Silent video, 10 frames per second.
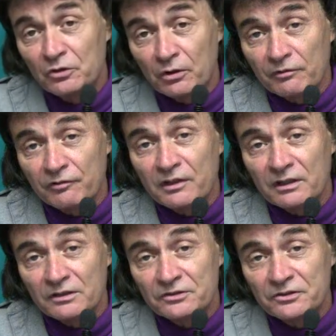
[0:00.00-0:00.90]
nor
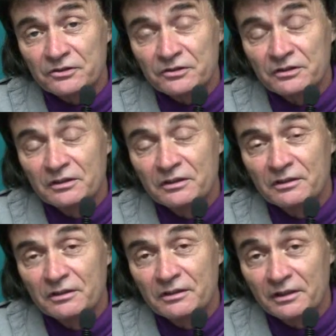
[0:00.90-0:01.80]
false
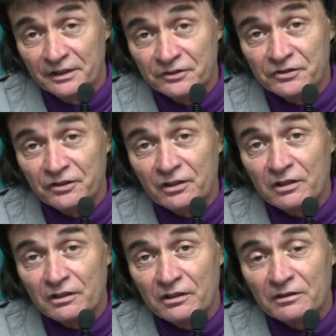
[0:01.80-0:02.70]
is
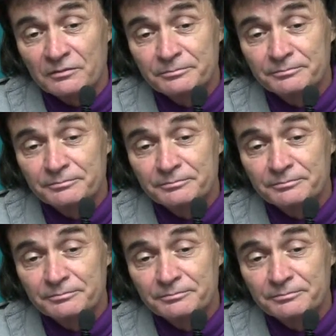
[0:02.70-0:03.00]
null.